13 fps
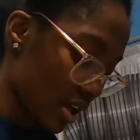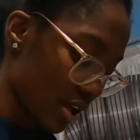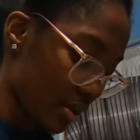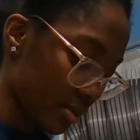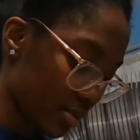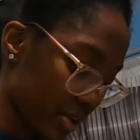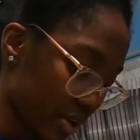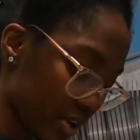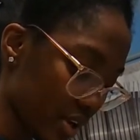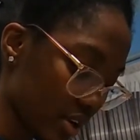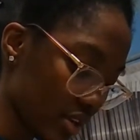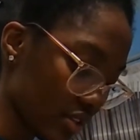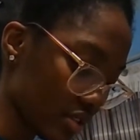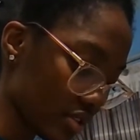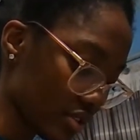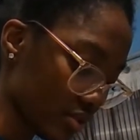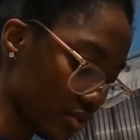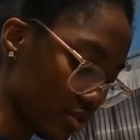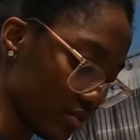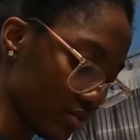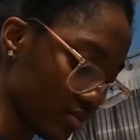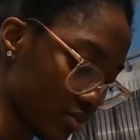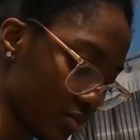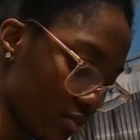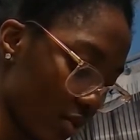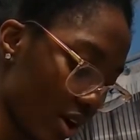and put it on this. Ooh,
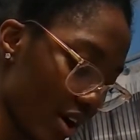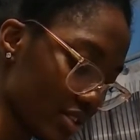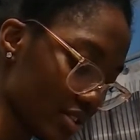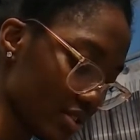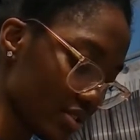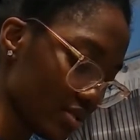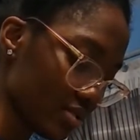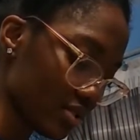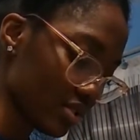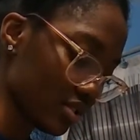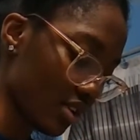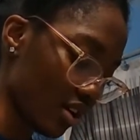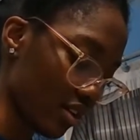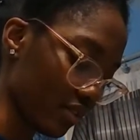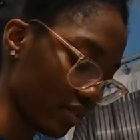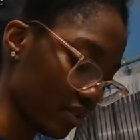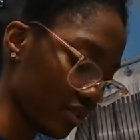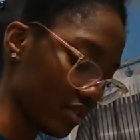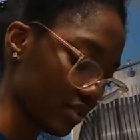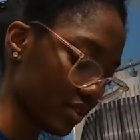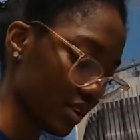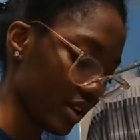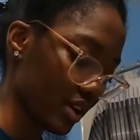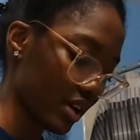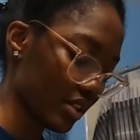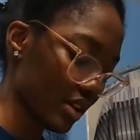why is it so soft?
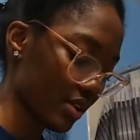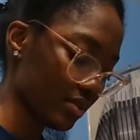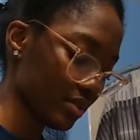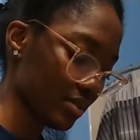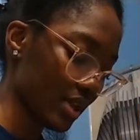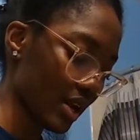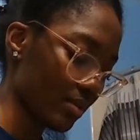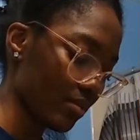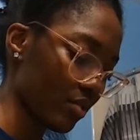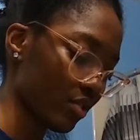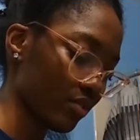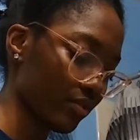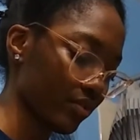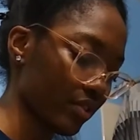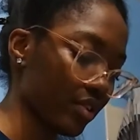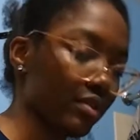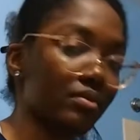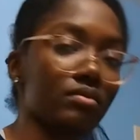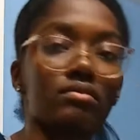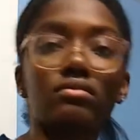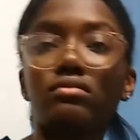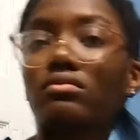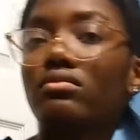Like, I thought it was gonna be like more firm.